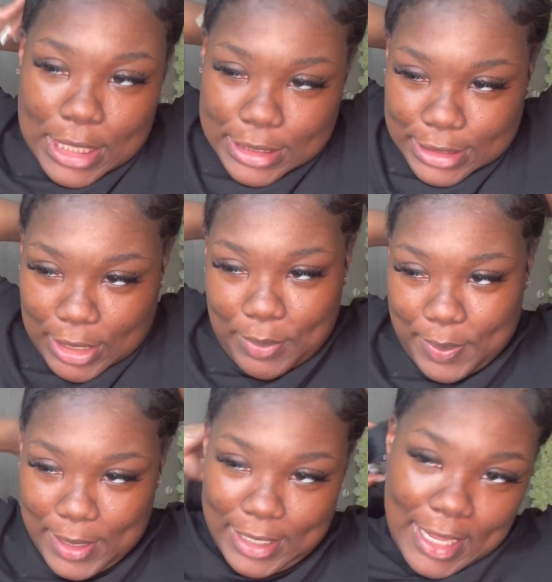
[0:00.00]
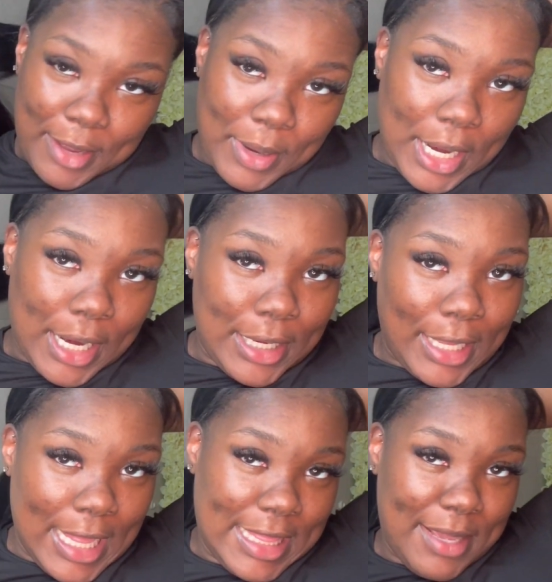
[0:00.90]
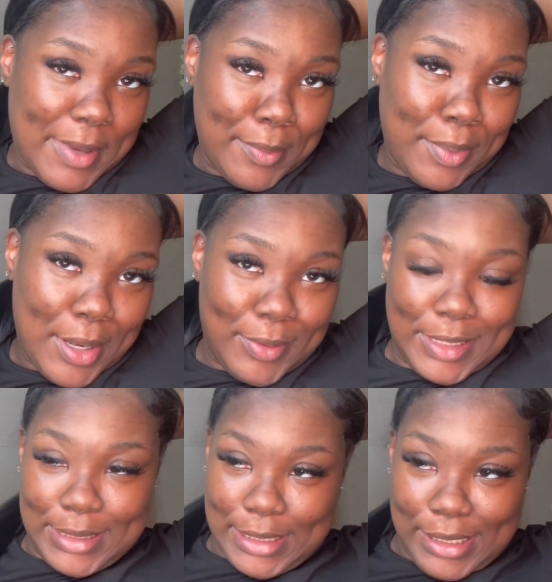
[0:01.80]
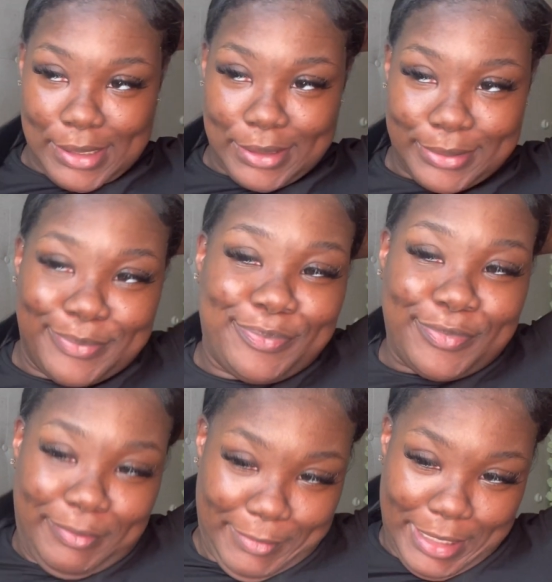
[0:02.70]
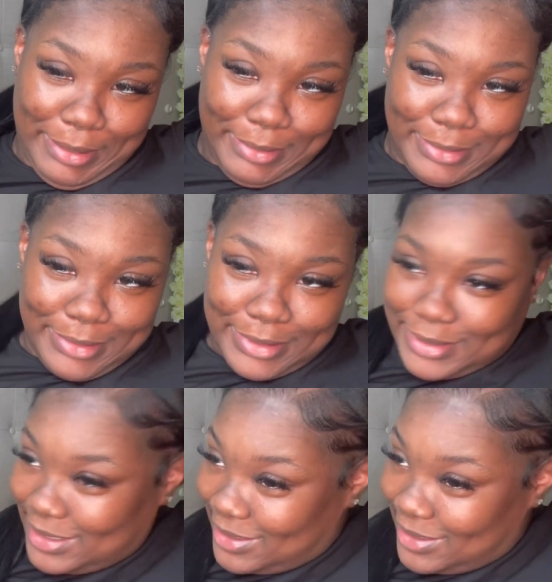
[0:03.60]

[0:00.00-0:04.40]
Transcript: Don't play with her. Look how thick my ponytail. Yeah.